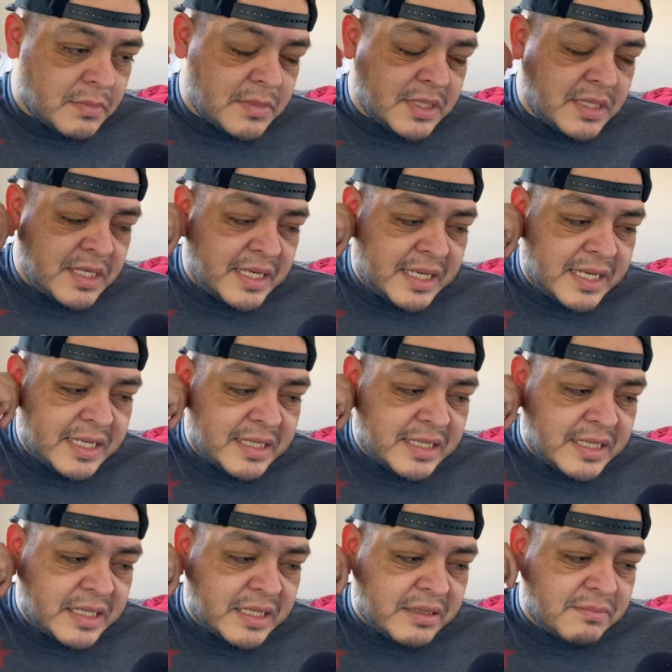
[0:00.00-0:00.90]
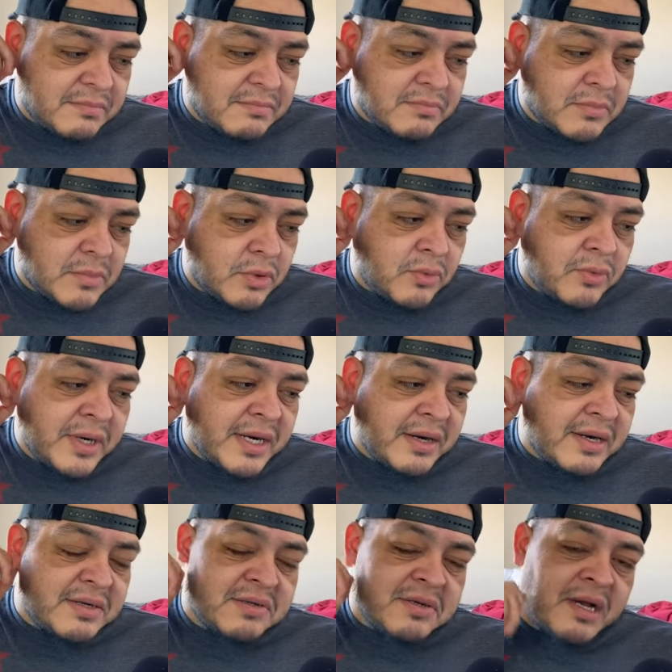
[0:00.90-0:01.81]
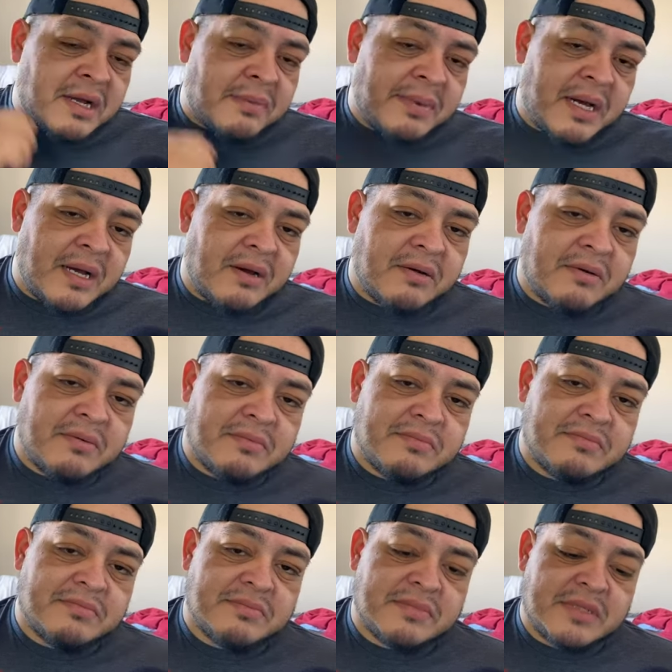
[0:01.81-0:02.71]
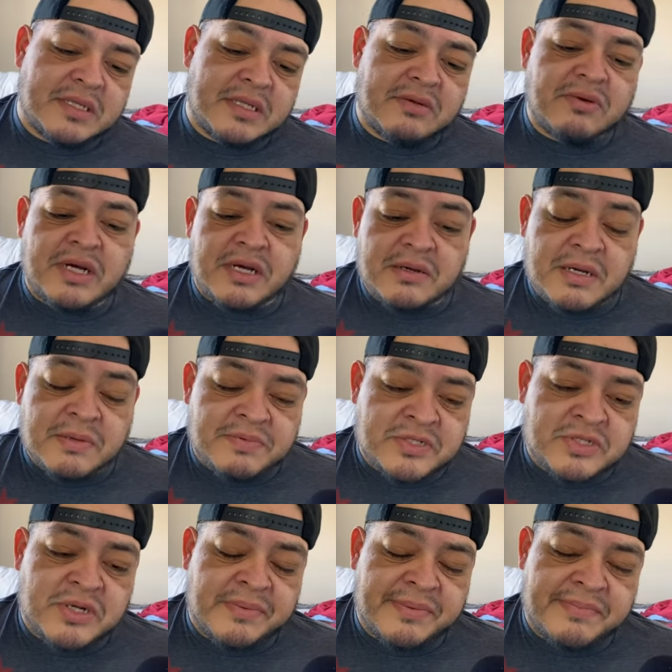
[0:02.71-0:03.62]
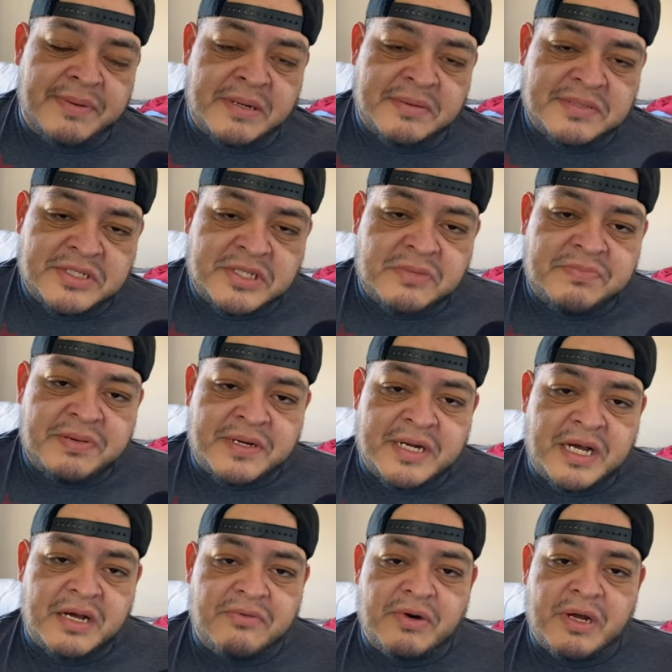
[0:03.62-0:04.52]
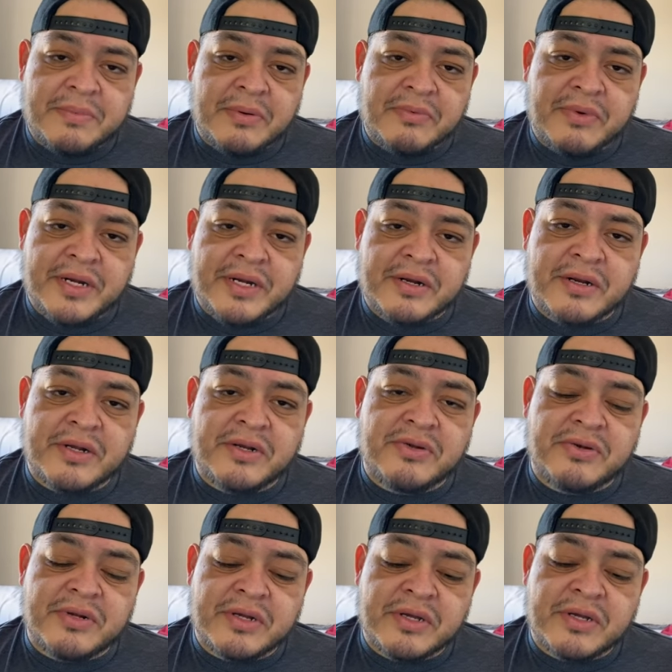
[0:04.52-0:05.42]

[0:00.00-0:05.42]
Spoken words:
and where I talk about, well, I'm sure I'll probably still put it out, Robert Whitaker, and doing